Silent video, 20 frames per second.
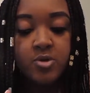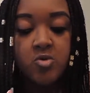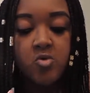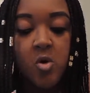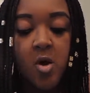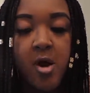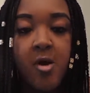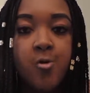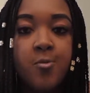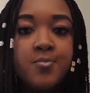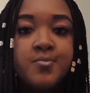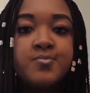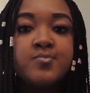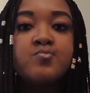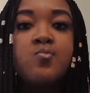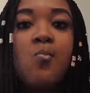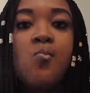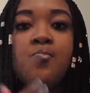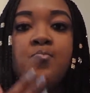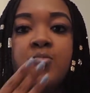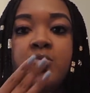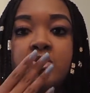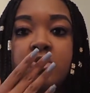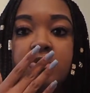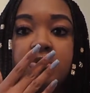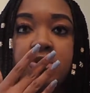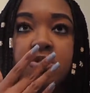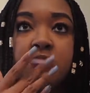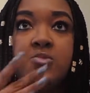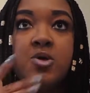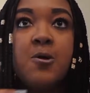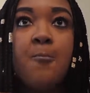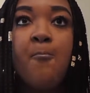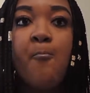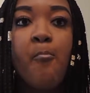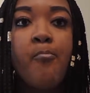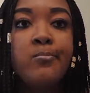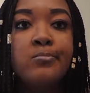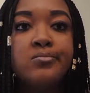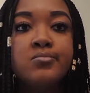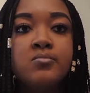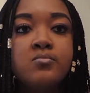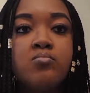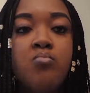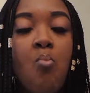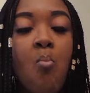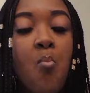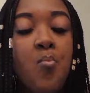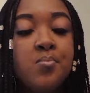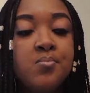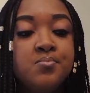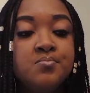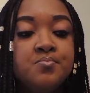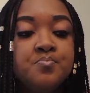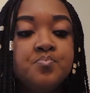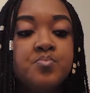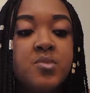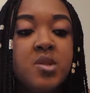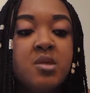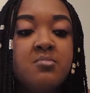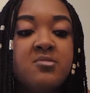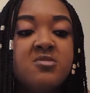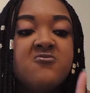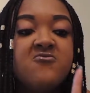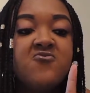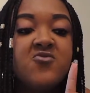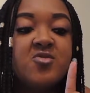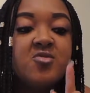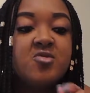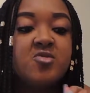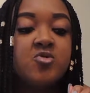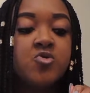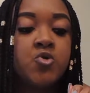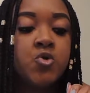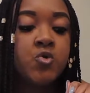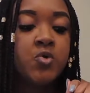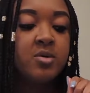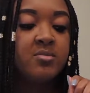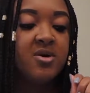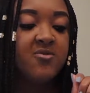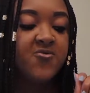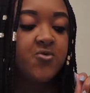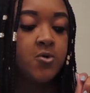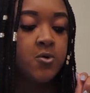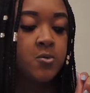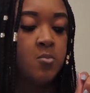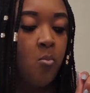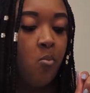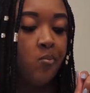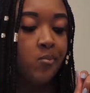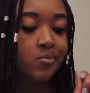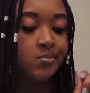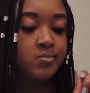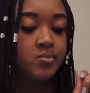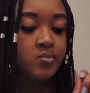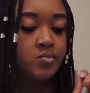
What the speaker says: So excuse me. Let me finish chewing my food.